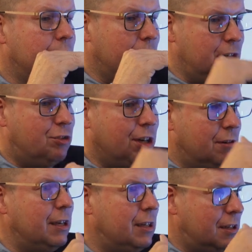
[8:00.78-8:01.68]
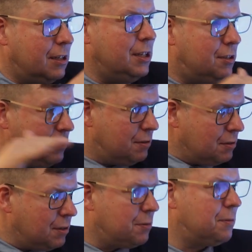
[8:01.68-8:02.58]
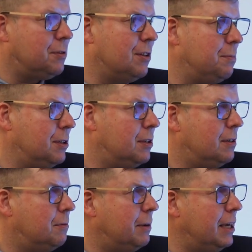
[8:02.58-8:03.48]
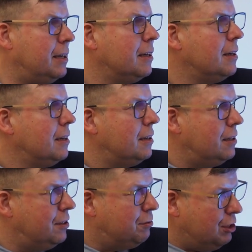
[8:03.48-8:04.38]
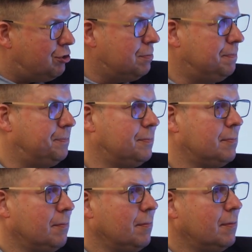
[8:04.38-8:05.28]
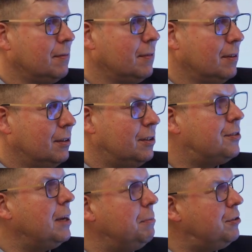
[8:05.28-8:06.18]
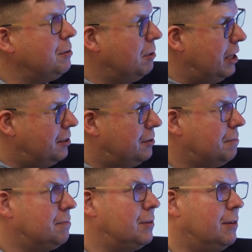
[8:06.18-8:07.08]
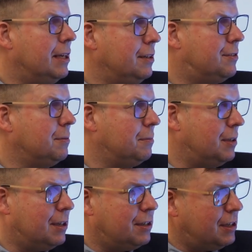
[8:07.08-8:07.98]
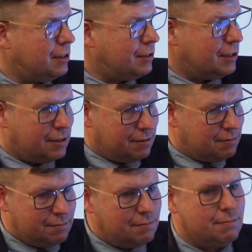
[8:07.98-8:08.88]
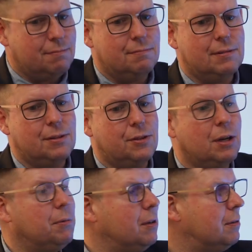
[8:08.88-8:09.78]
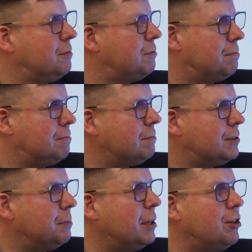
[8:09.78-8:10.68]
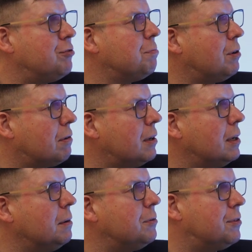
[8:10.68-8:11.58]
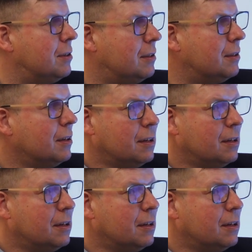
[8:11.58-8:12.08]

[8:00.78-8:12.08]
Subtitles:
the heat generated and the heat transmitted away is reached. This can be simulated. There are the thermal simulation programs, and